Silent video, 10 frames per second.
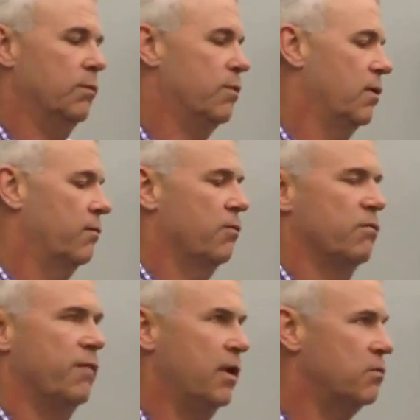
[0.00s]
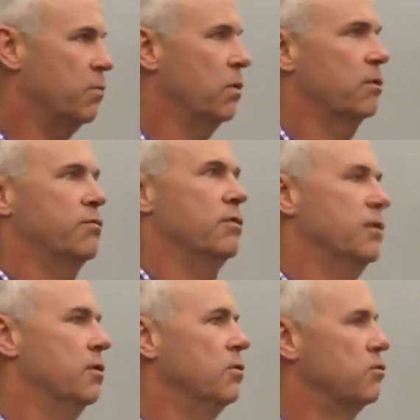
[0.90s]
put it through Facebook, through the
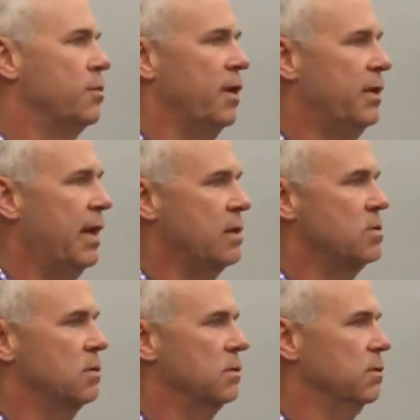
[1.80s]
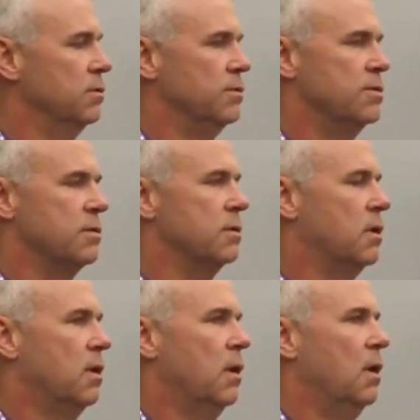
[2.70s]
news, we made national news, and
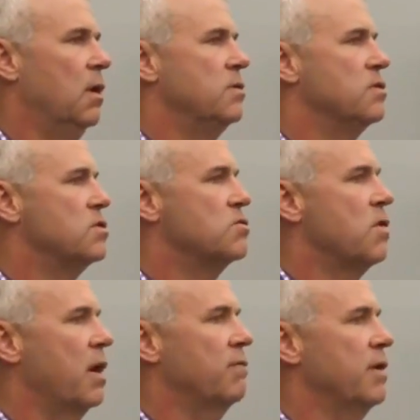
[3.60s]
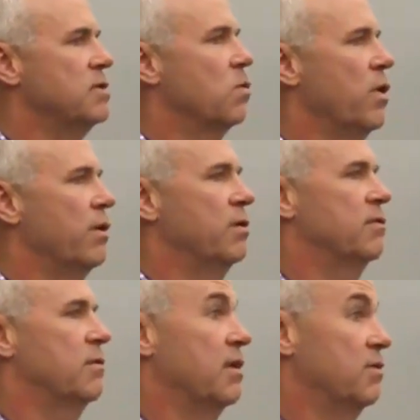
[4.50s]
just to try to raise awareness
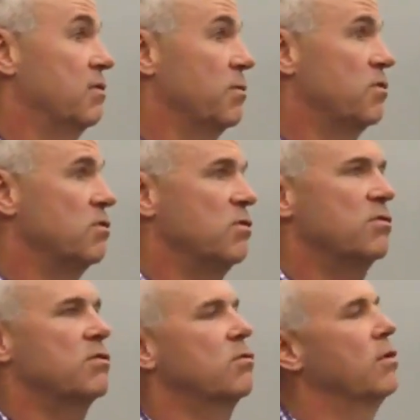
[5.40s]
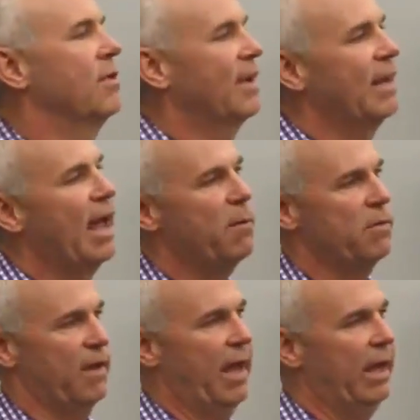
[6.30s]
that a substance use disorder, that can
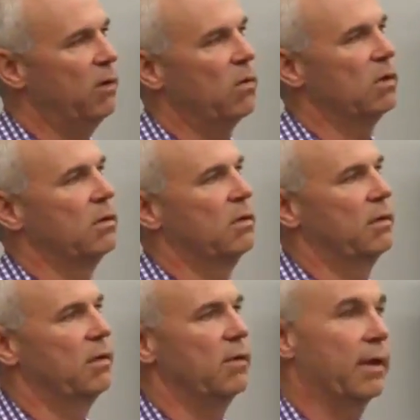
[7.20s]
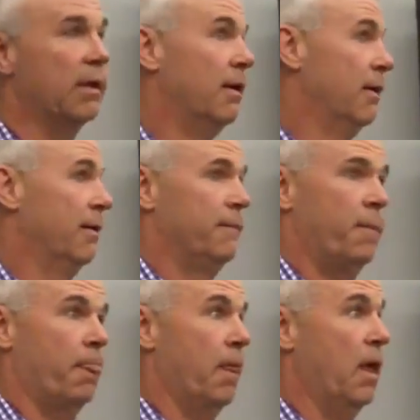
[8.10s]
happen to anyone. You know, like,
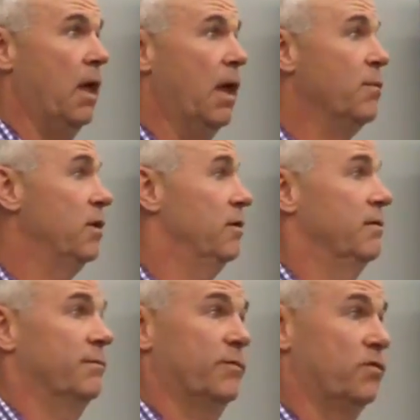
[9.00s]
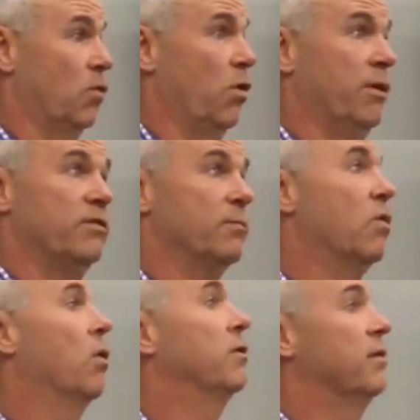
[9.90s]
Emmett's story is
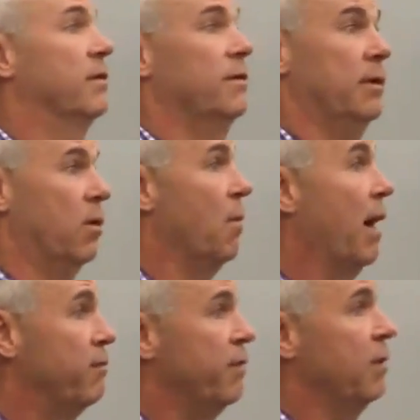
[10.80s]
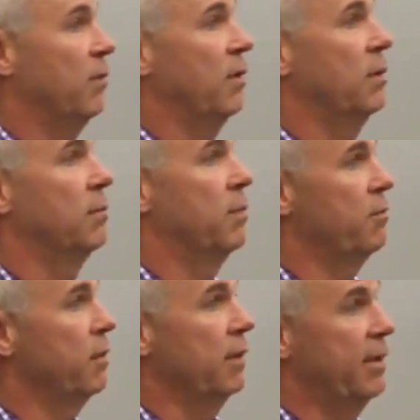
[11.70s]
important to, you know, my family,
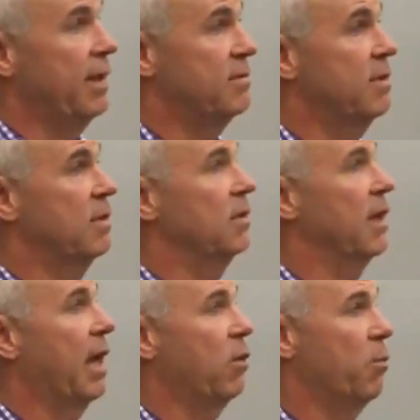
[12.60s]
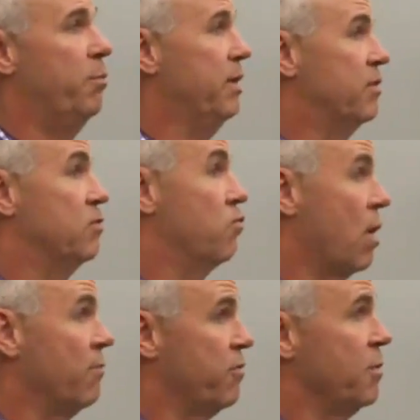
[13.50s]
but really that's it. Like, I don't beat the
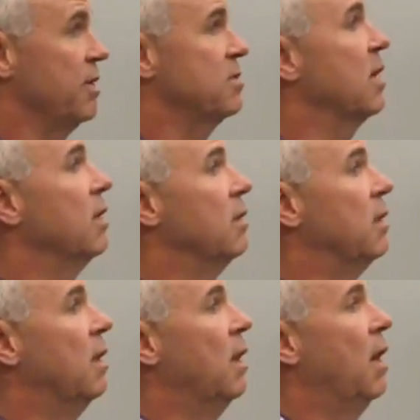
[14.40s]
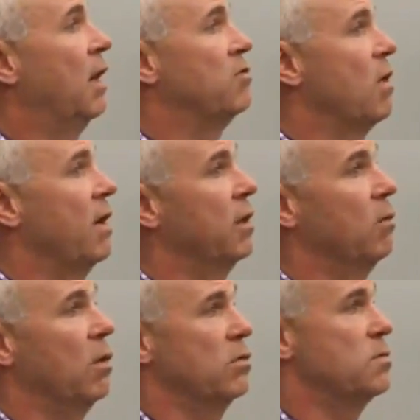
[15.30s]
drum for my son. I try to
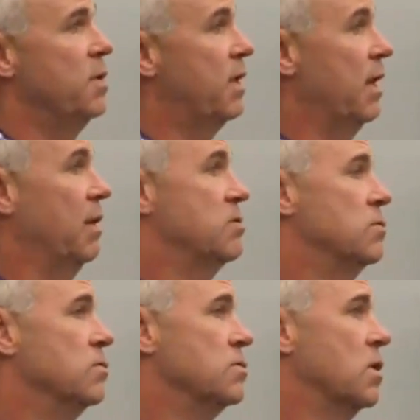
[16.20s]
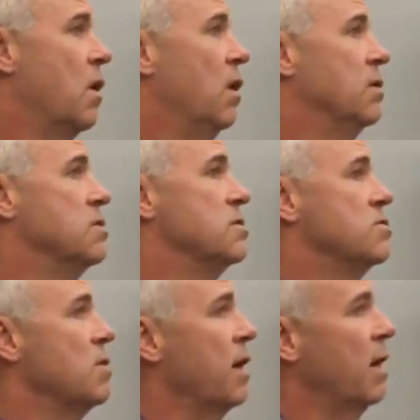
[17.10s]
go out and speak in high schools and colleges,
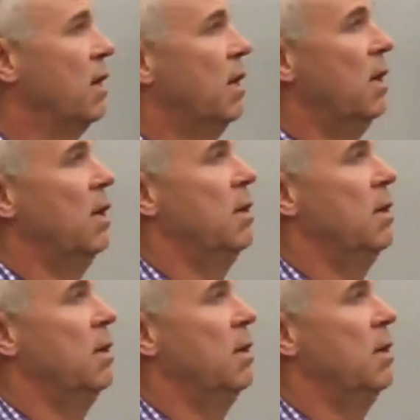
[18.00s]
try to